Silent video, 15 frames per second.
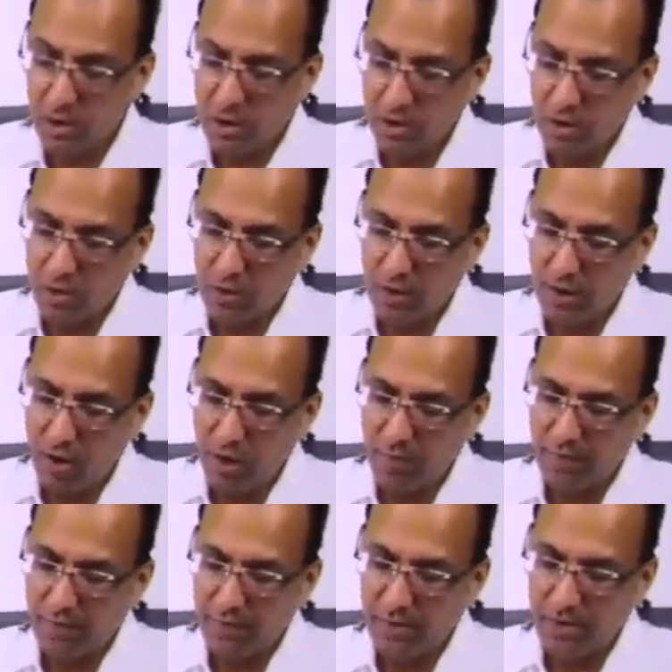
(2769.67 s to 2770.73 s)
Okay,
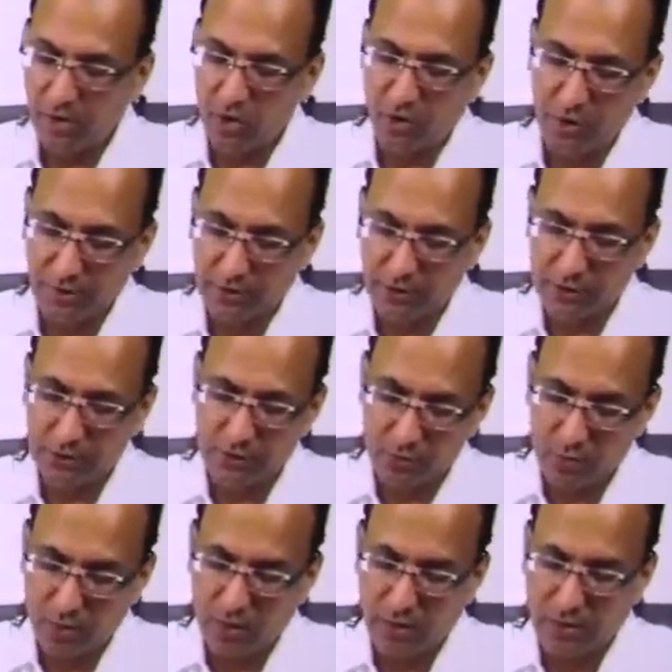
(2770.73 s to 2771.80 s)
olfactory is the shortest.
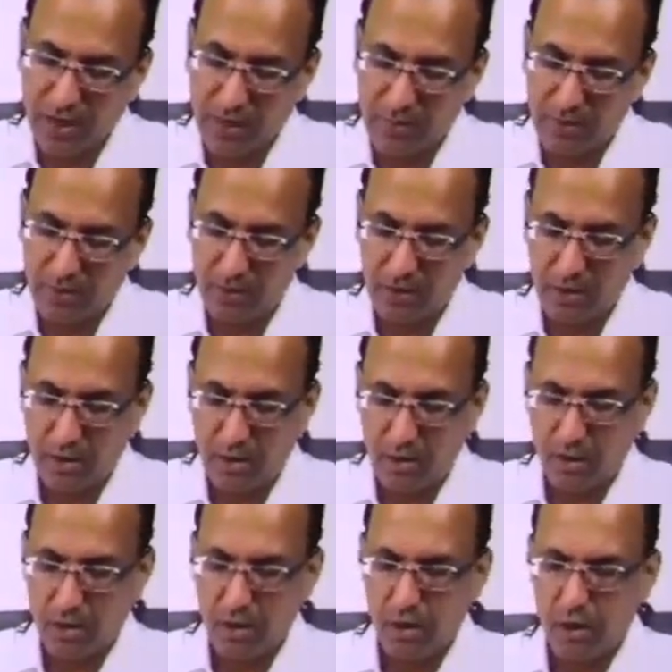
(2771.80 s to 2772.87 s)
What does that mean?
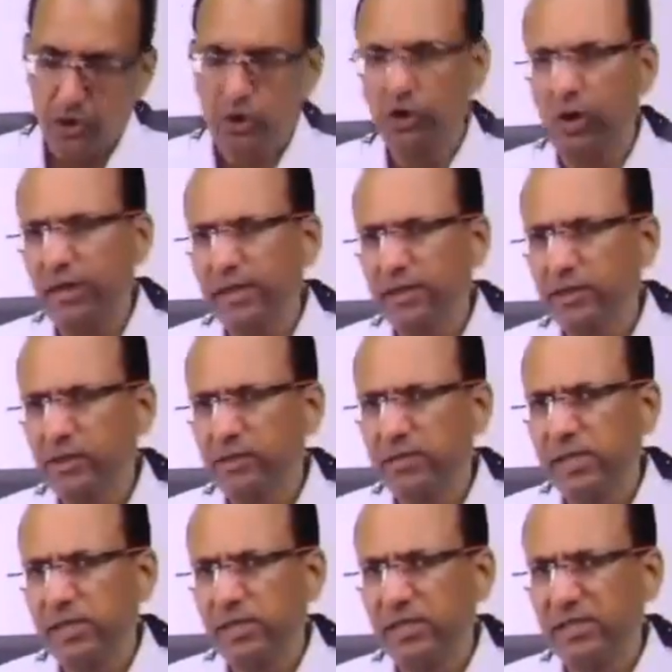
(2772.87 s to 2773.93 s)
Shortest
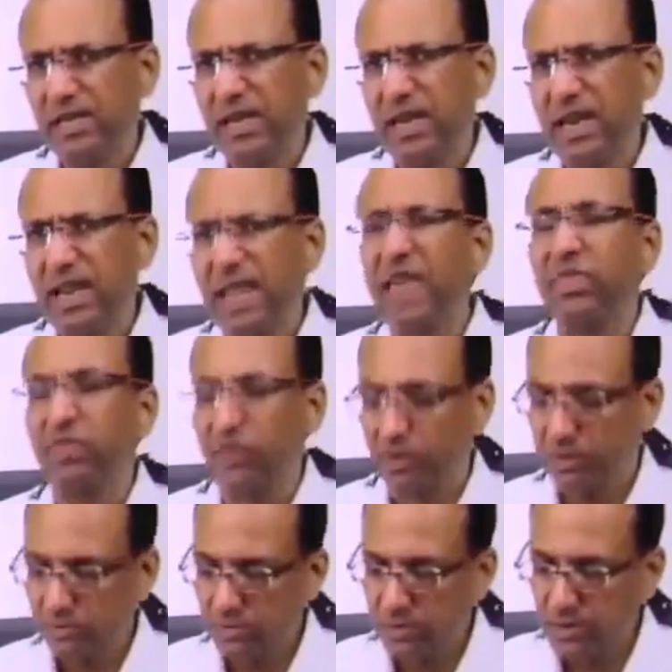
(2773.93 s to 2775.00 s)
means
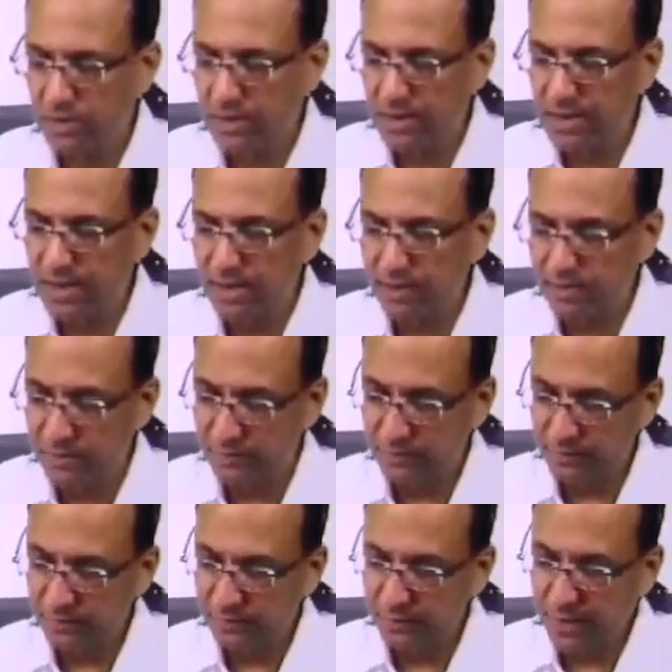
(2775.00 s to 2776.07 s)
length. Length.
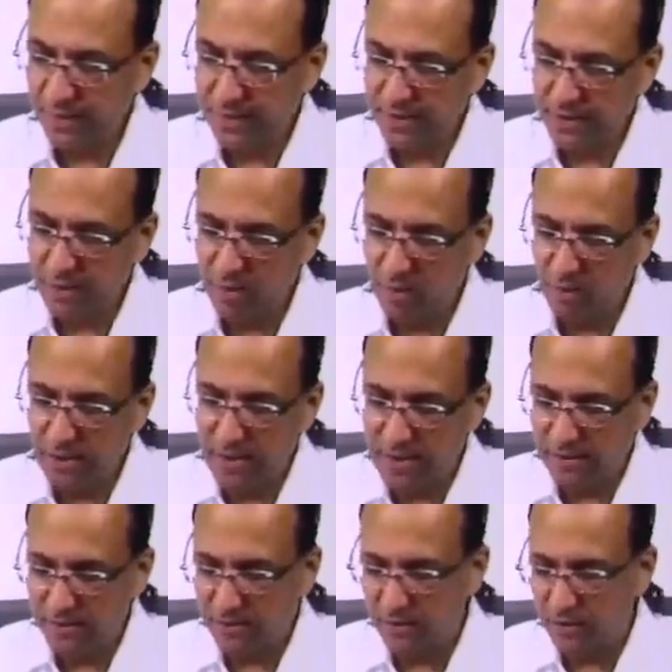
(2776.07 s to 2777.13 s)
It is about the
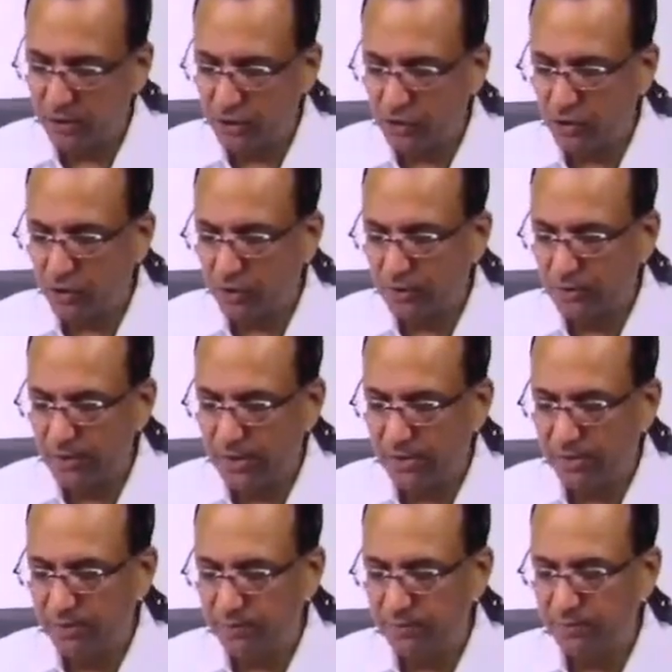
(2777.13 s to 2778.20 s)
length. Shortest length.